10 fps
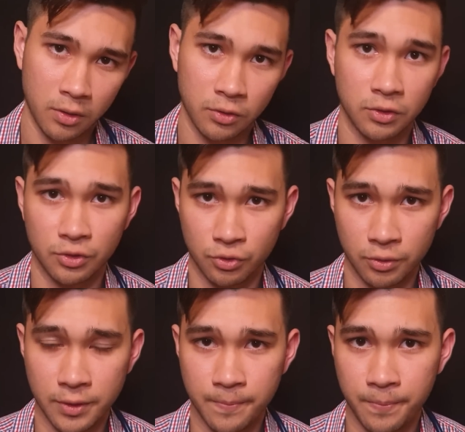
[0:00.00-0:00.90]

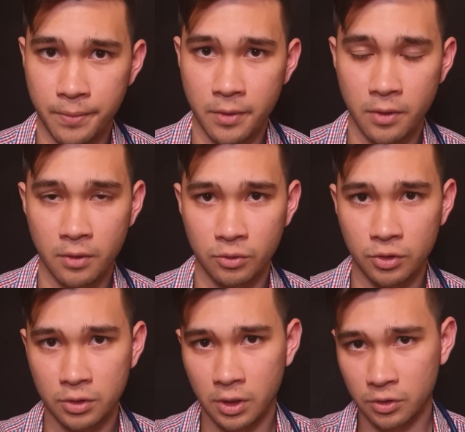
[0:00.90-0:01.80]
Essentially, I'll
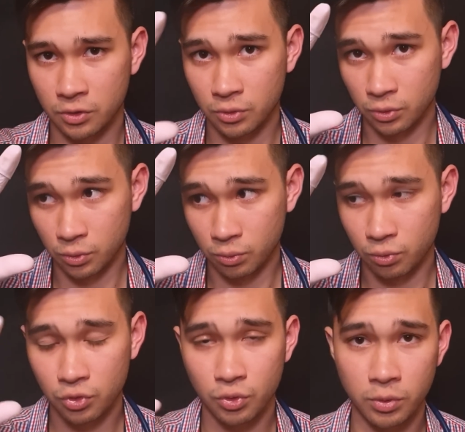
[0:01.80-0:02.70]
just ask you to
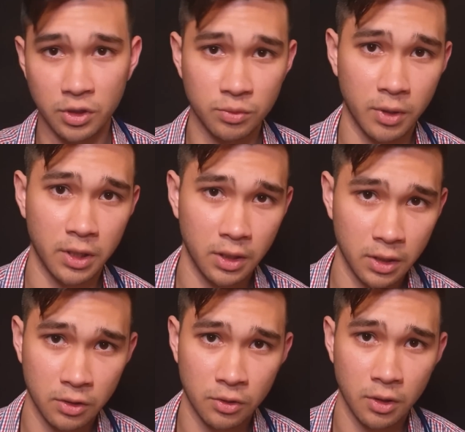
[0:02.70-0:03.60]
squeeze my
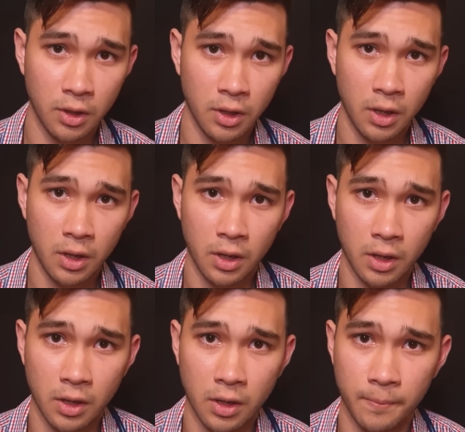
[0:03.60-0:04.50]
hand,
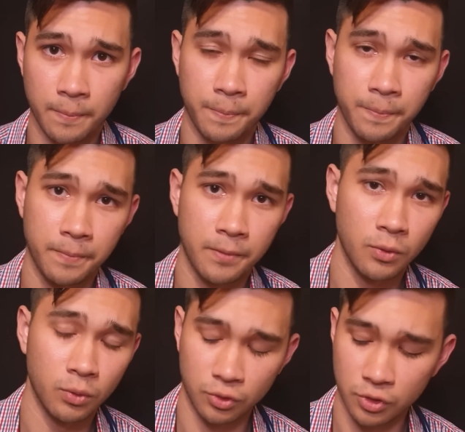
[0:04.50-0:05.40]

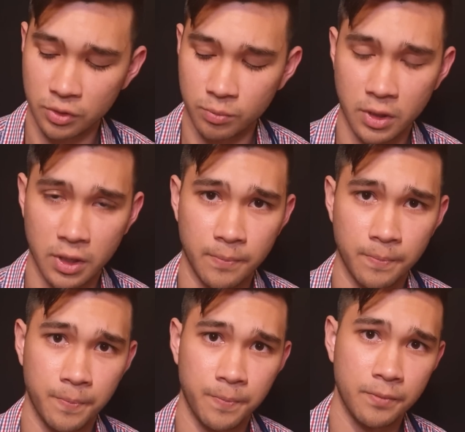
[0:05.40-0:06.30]
or just my
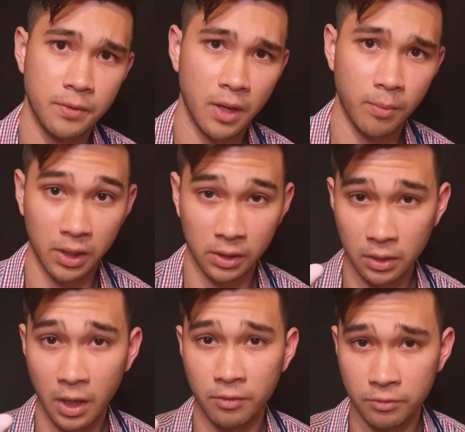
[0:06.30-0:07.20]

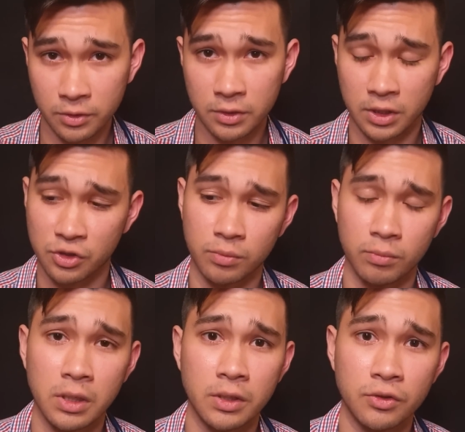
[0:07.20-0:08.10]
gloved section,
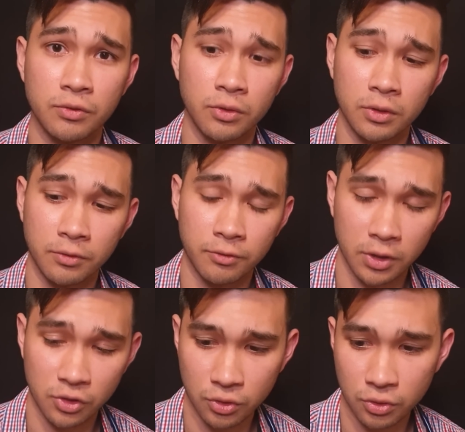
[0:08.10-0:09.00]
please, for
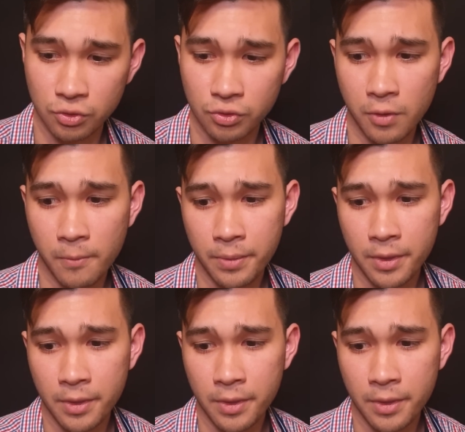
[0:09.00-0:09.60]
infection control.